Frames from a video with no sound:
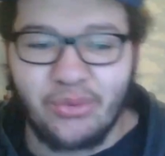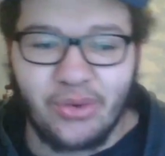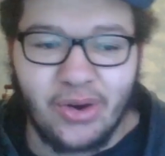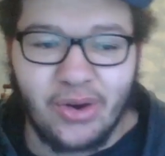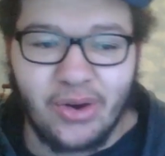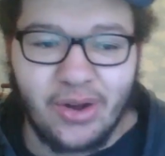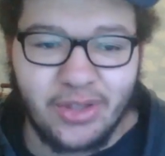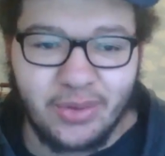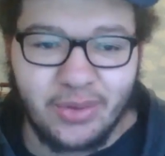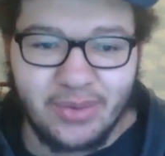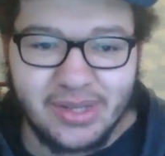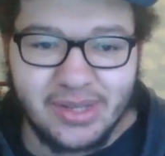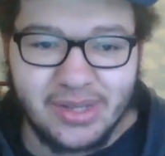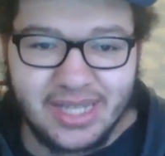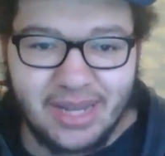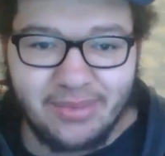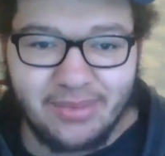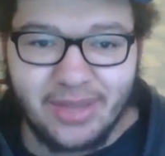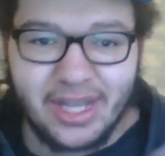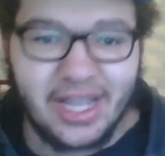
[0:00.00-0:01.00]
where on like
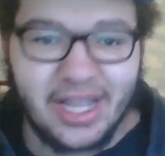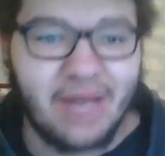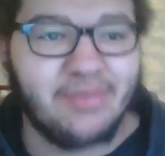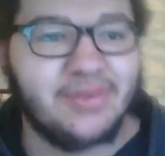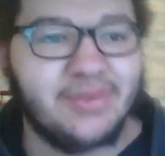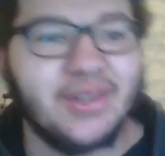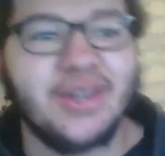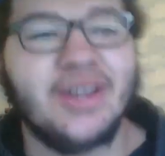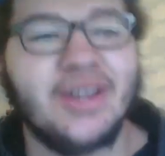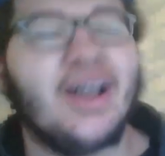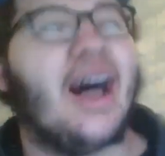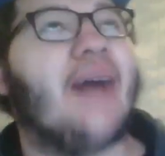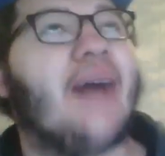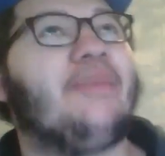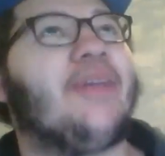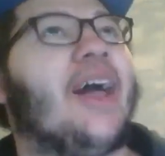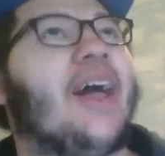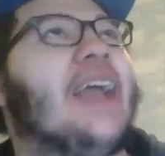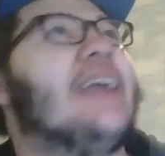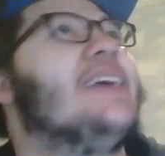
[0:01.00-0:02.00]
Wednesday I'm like up,
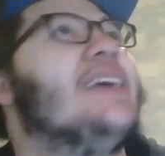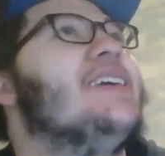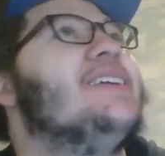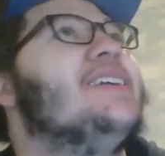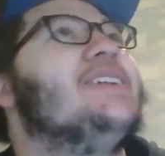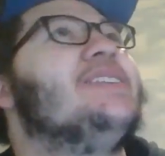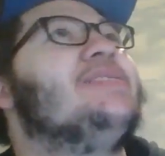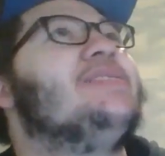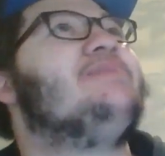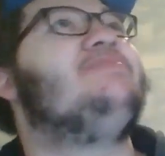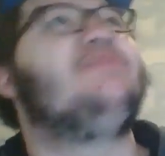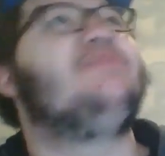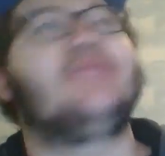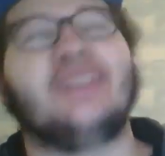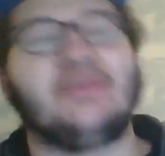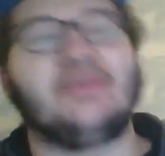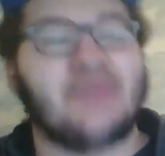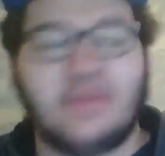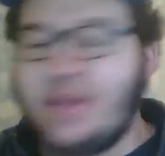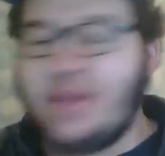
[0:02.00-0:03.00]
I'm like
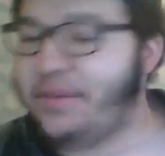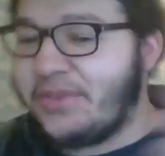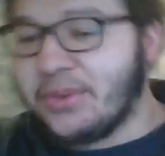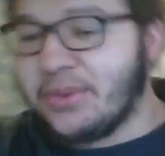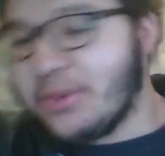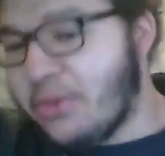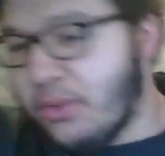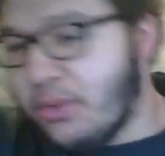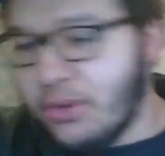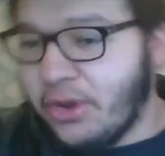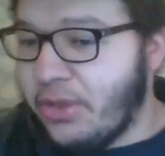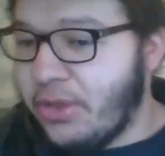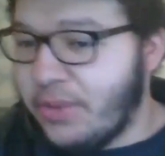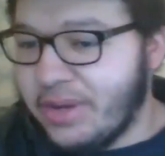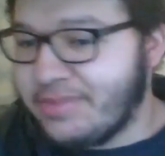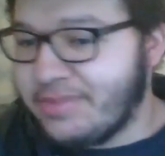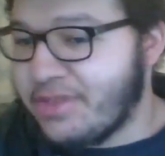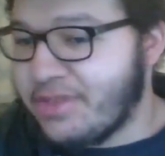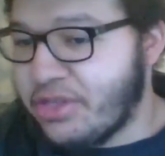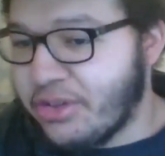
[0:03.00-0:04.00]
sometimes I record all the
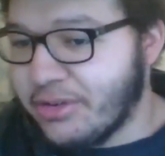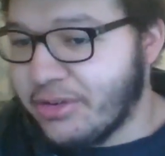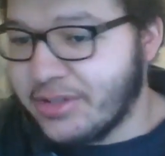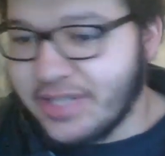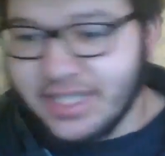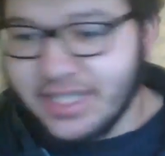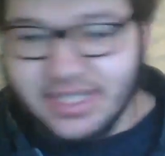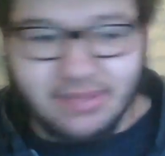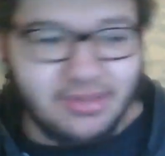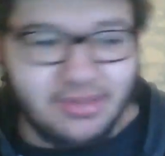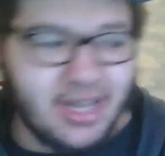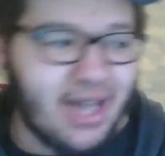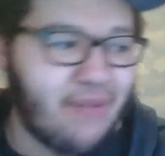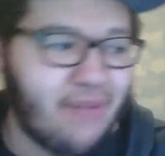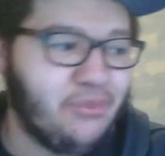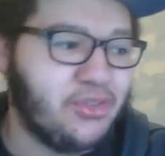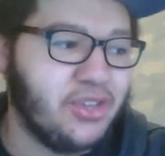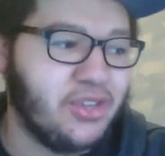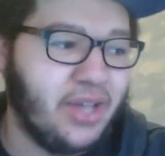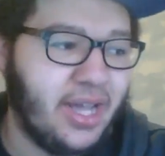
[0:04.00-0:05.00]
way up to Thursday
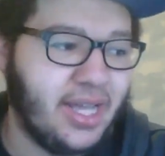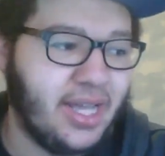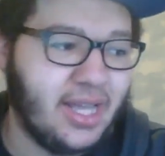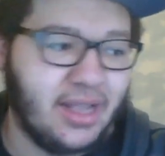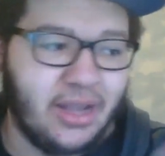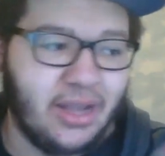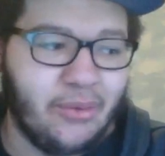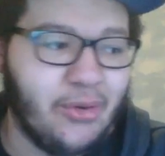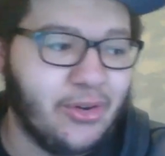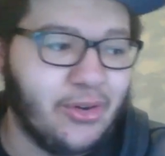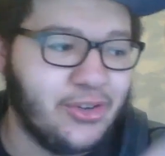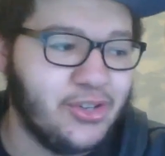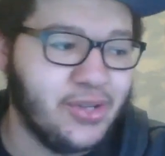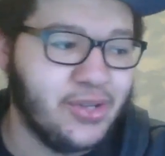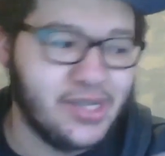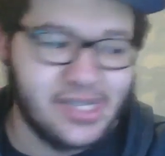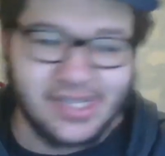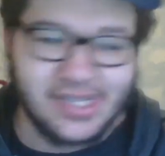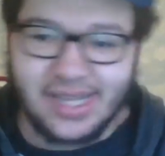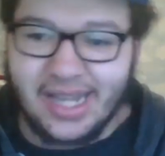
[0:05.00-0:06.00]
sometimes to like get like one or two
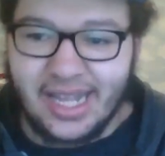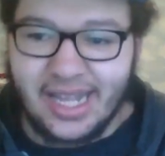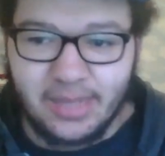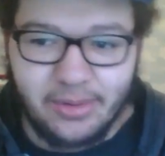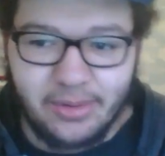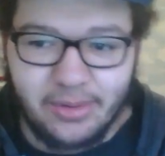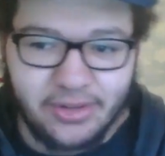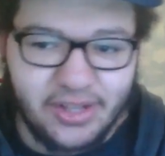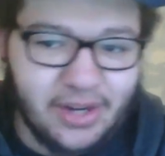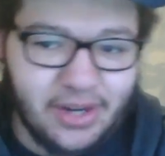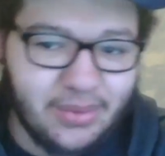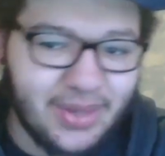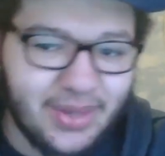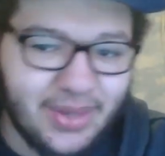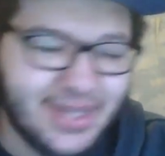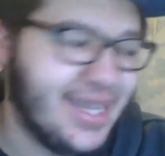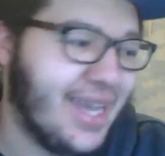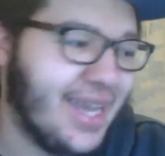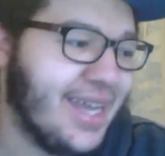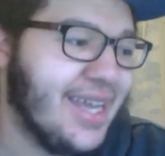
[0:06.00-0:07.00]
because I can't get them all done on
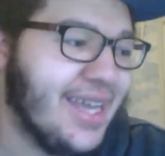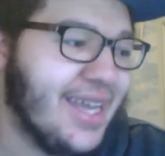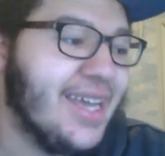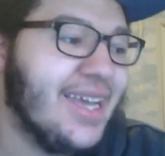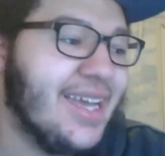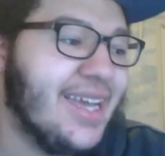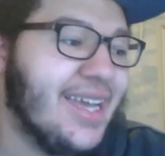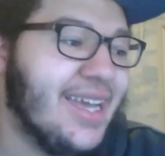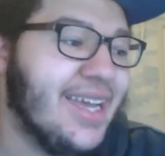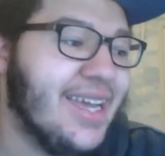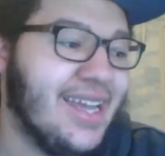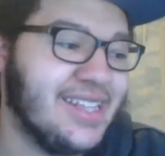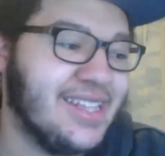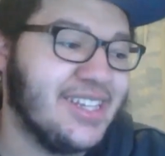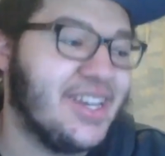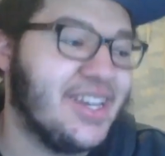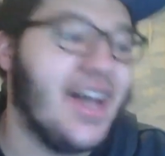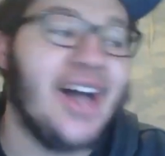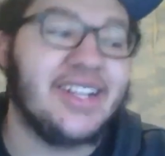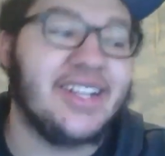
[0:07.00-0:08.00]
Wednesday. It's
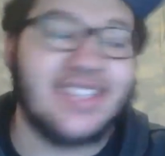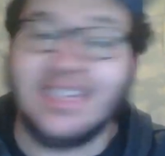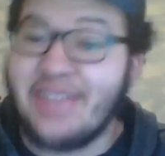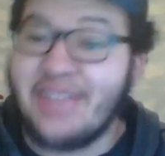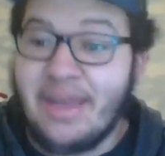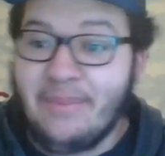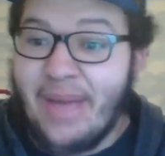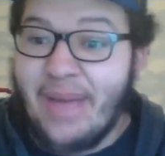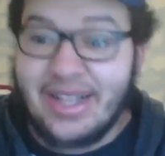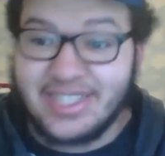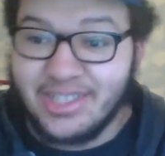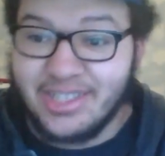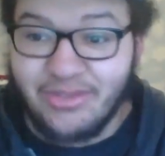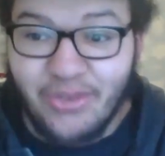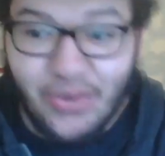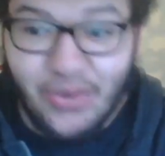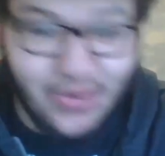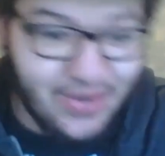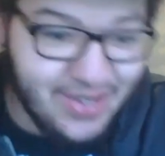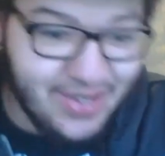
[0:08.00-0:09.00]
a godsend that I'm back to the
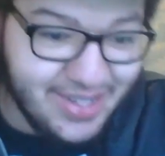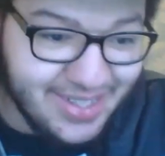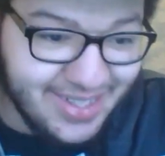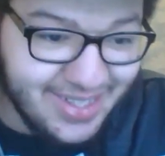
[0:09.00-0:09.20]
four.